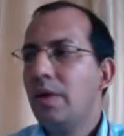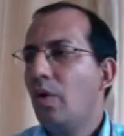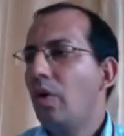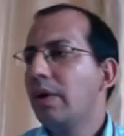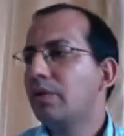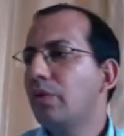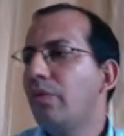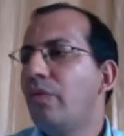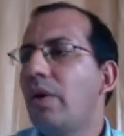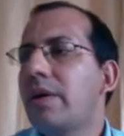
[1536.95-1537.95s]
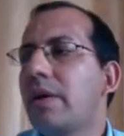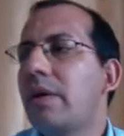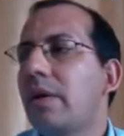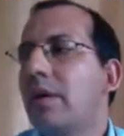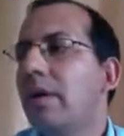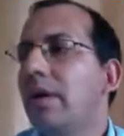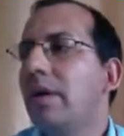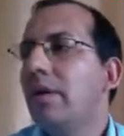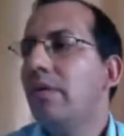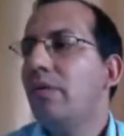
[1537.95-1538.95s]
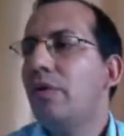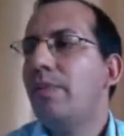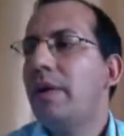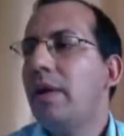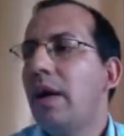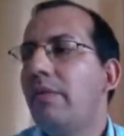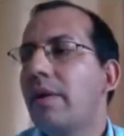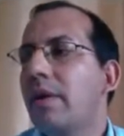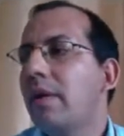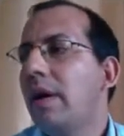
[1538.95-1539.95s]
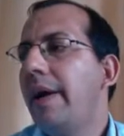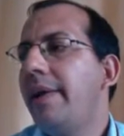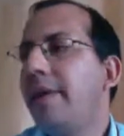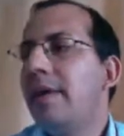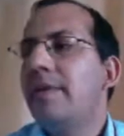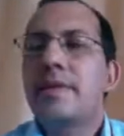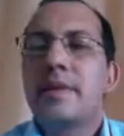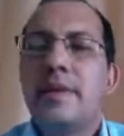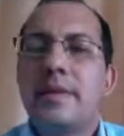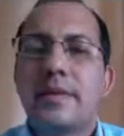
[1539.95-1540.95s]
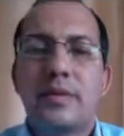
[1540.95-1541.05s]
Okay, so what would be our idea in this case?